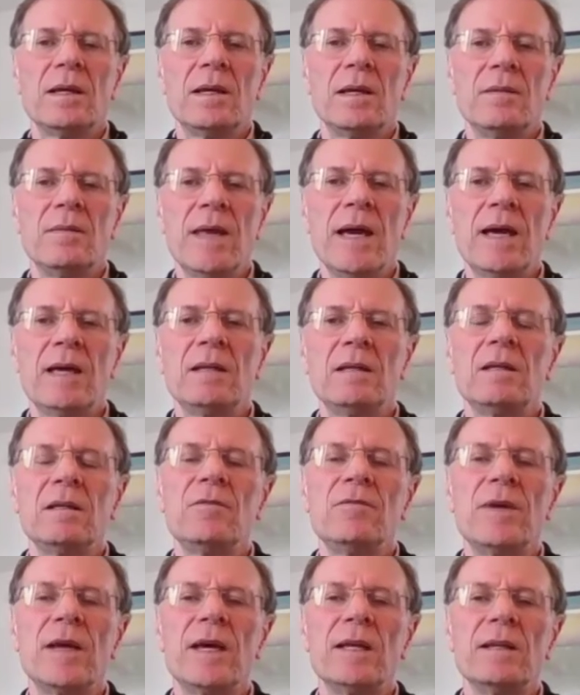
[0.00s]
And that
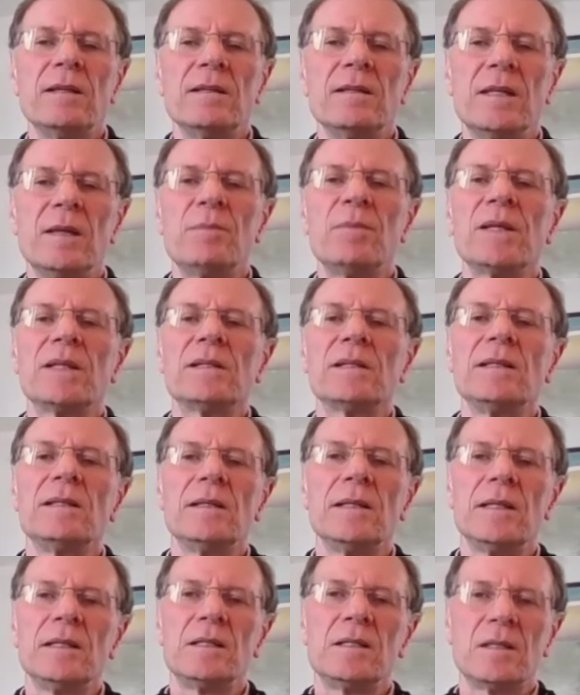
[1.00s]
event typically
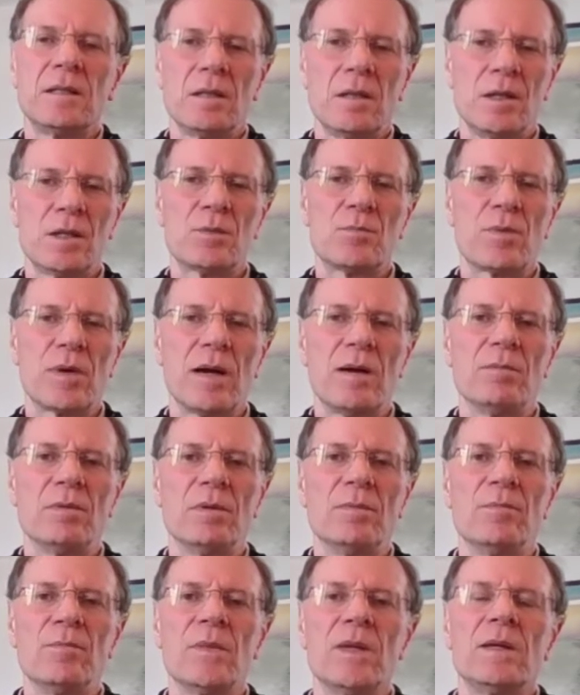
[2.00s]
leads to this
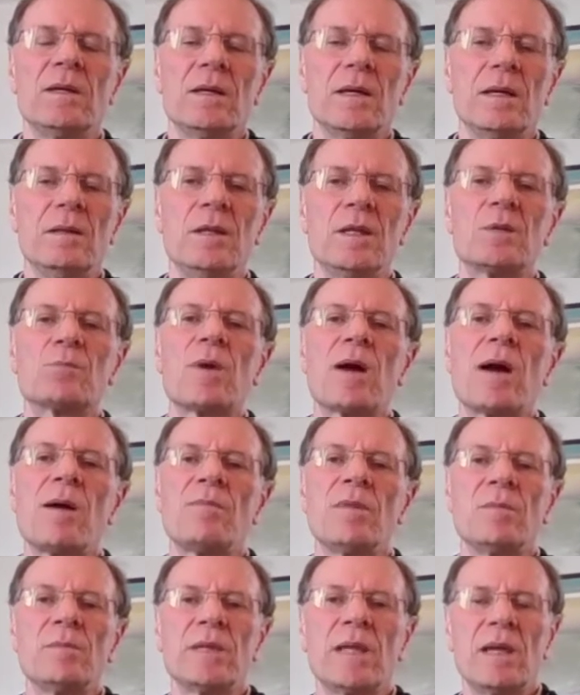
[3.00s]
problem. And this
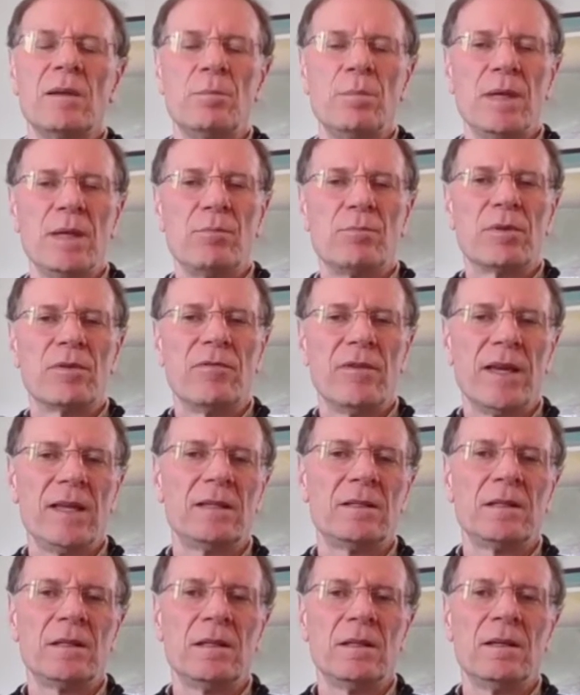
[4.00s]
problem can be
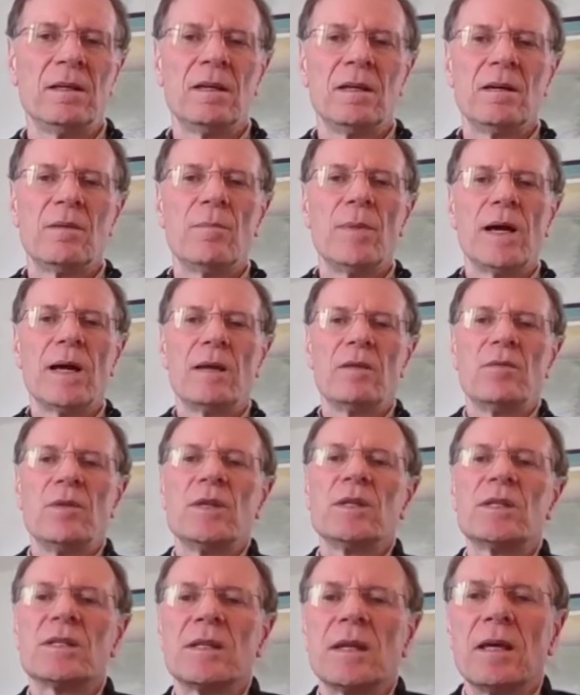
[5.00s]
prevented by
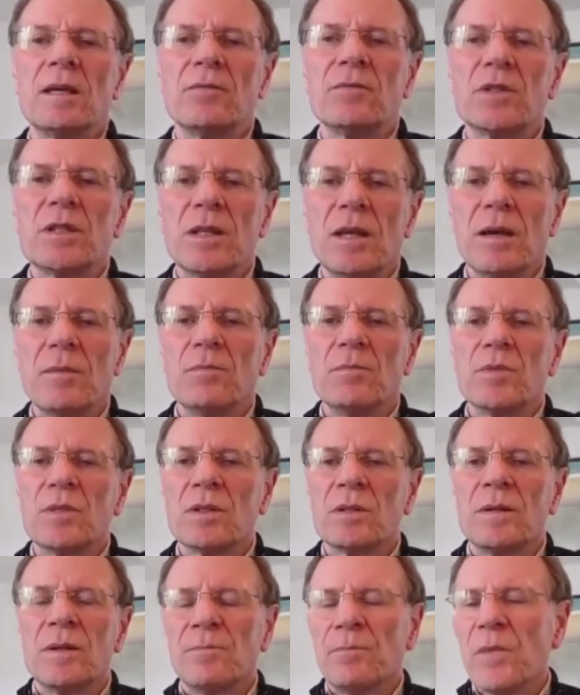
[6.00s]
this set of
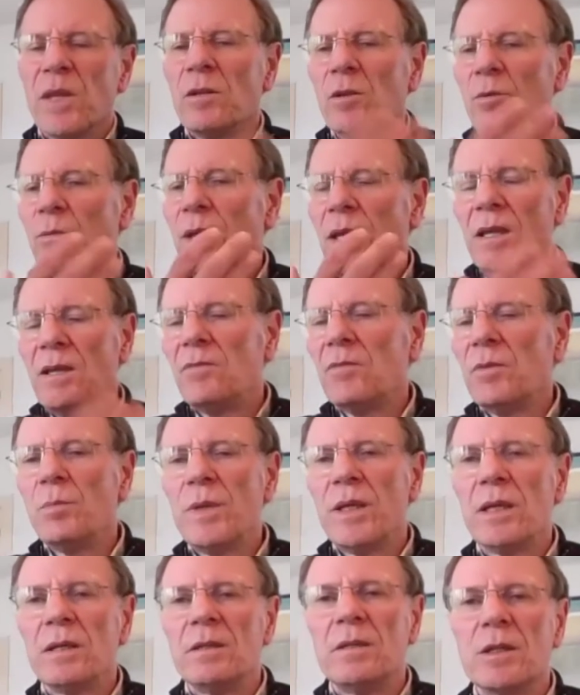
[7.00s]
steps. And there may
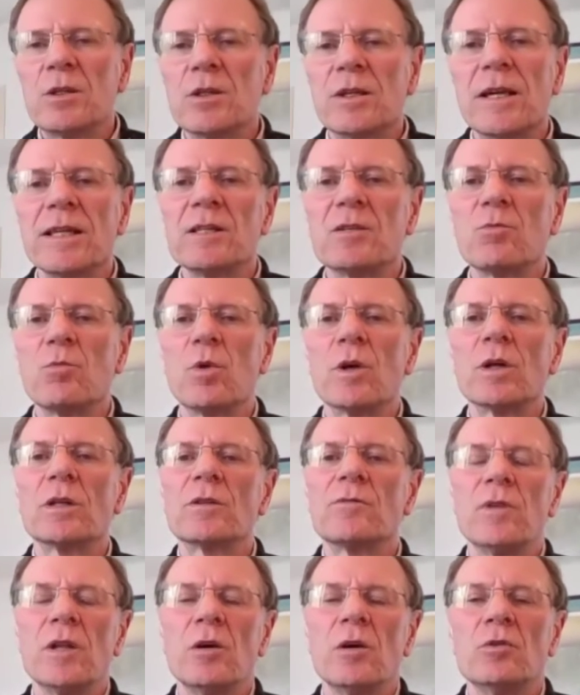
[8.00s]
even be a digitized
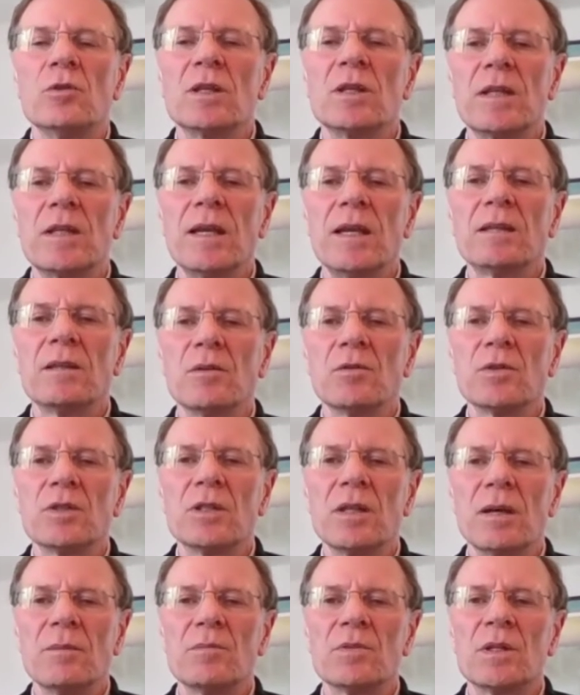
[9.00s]
workflow to take those
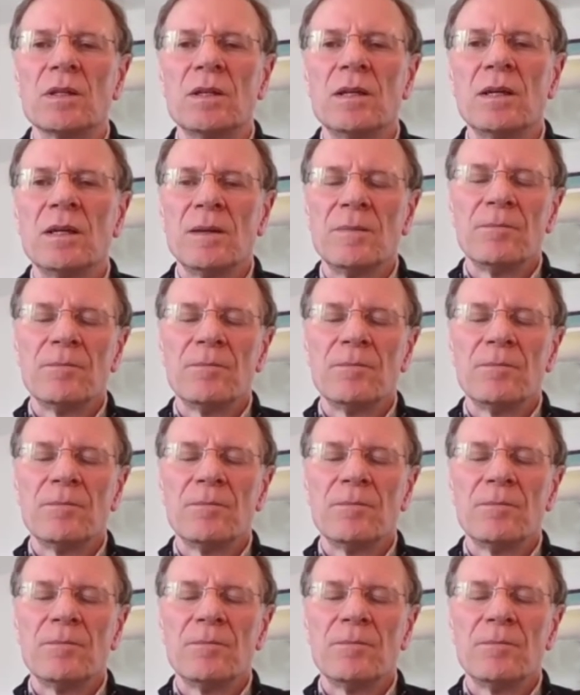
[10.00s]
steps.